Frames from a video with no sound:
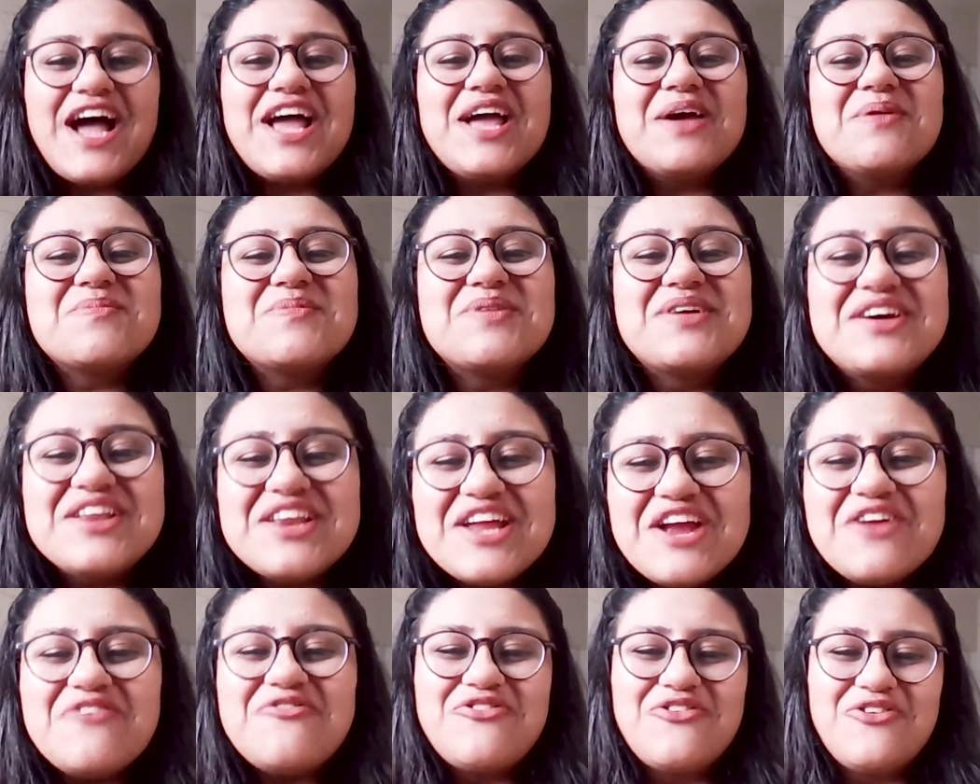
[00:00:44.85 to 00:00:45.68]
I am
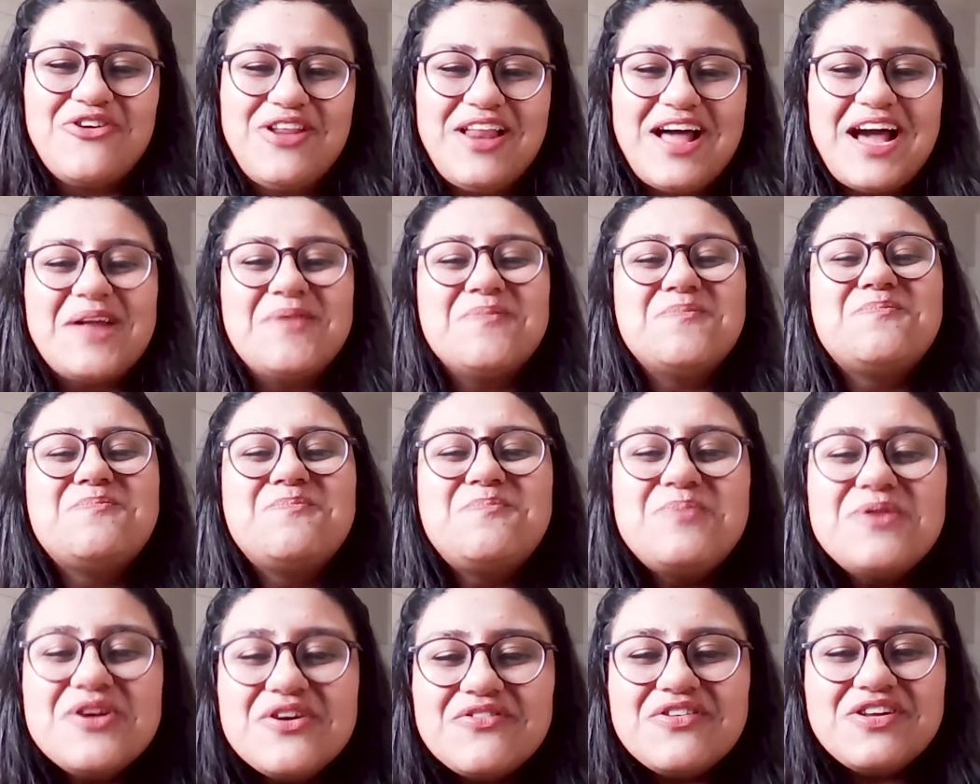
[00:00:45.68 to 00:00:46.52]
grateful and
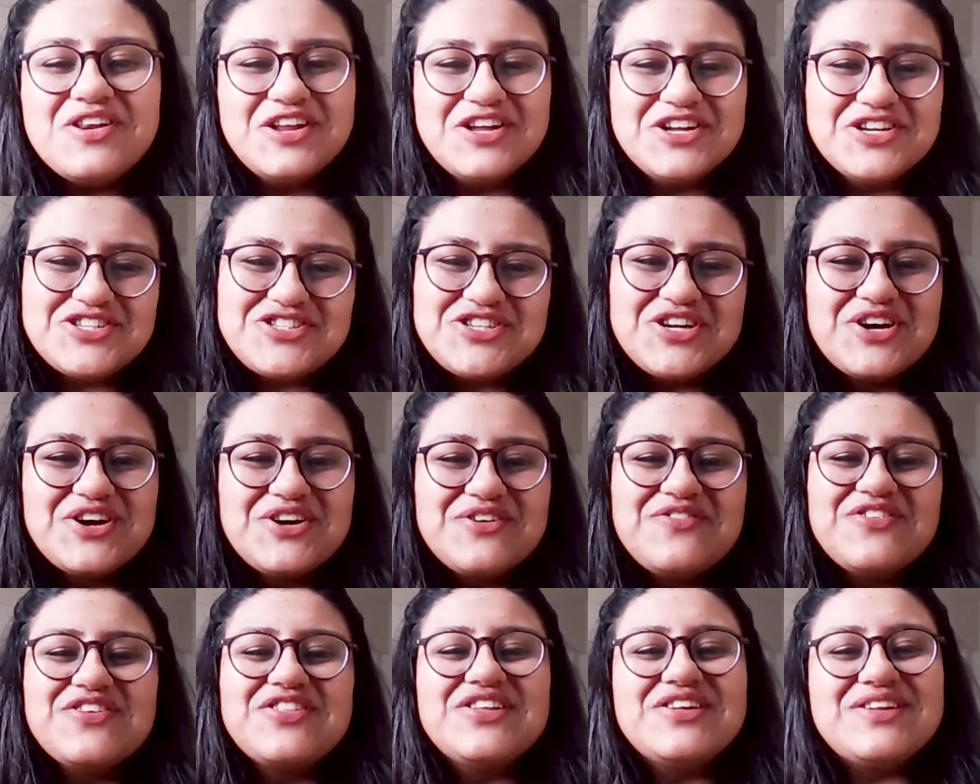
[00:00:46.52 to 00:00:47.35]
privileged
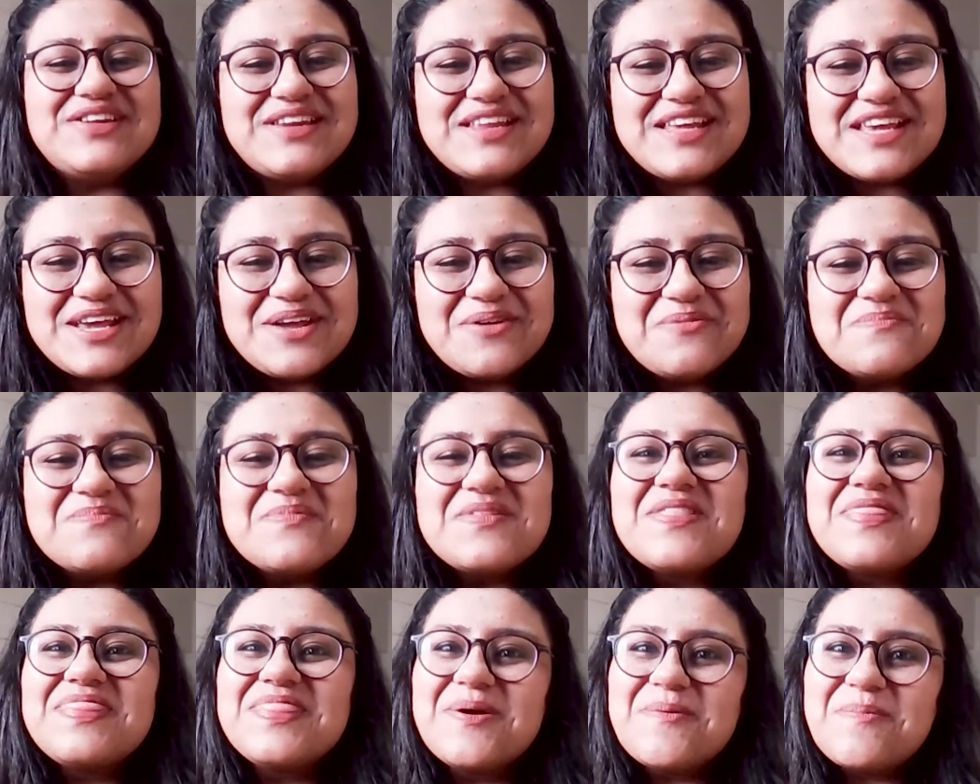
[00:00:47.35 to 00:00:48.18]
for the team,